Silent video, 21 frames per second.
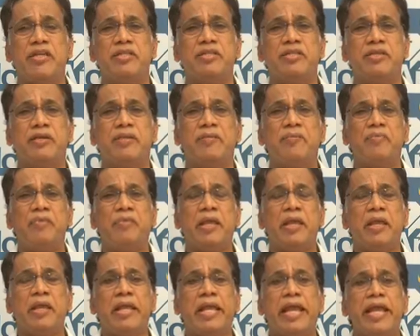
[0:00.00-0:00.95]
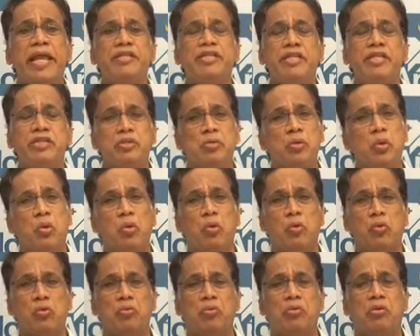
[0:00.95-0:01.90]
is, age is
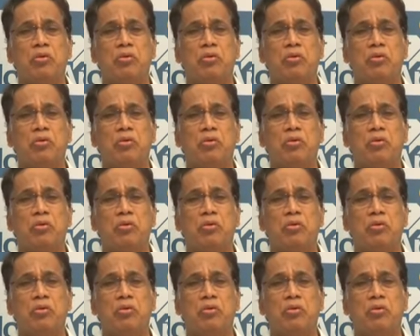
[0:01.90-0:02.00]
no